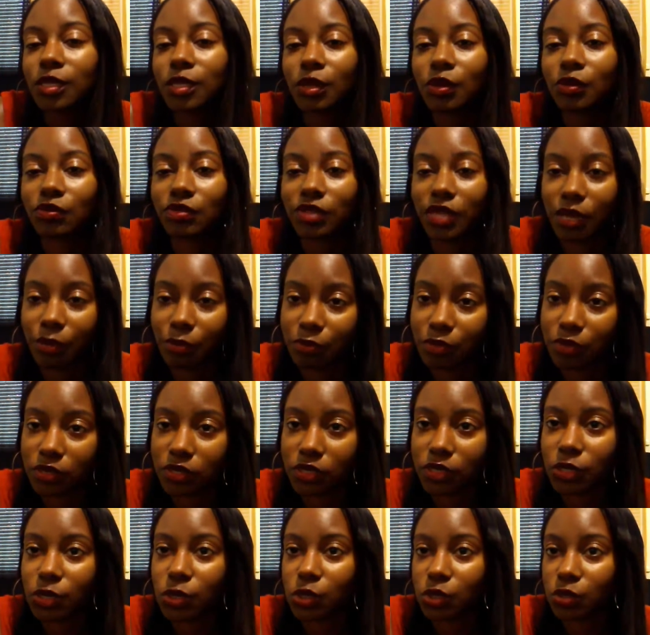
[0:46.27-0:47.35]
So that
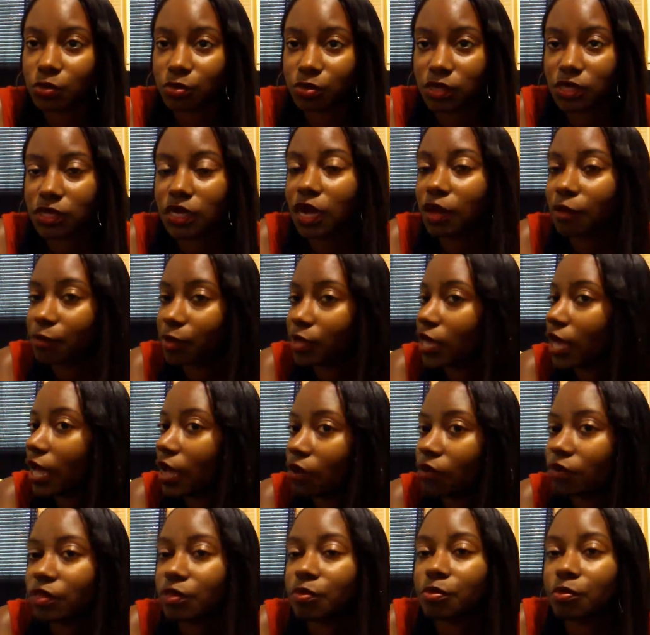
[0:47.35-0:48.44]
book should be coming
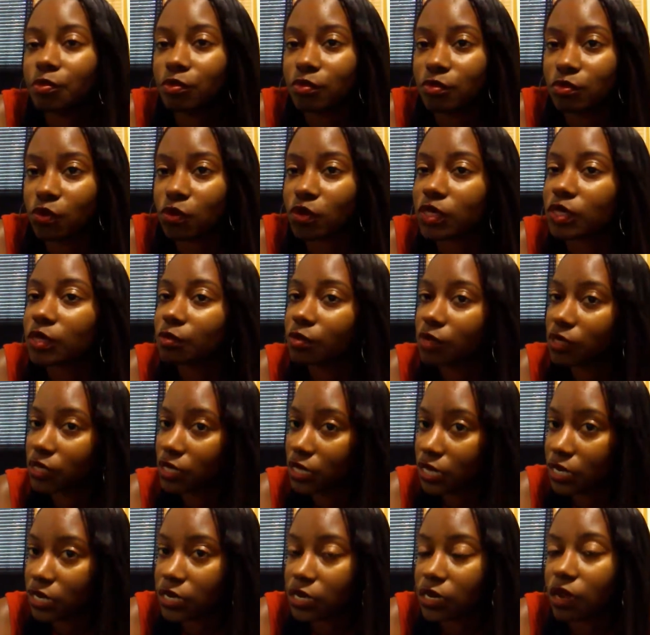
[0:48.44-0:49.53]
out towards the
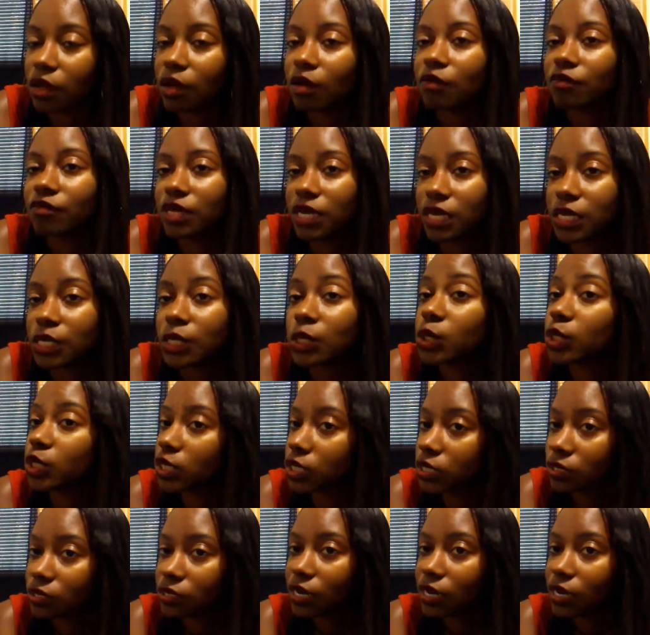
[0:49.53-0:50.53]
beginning of next year,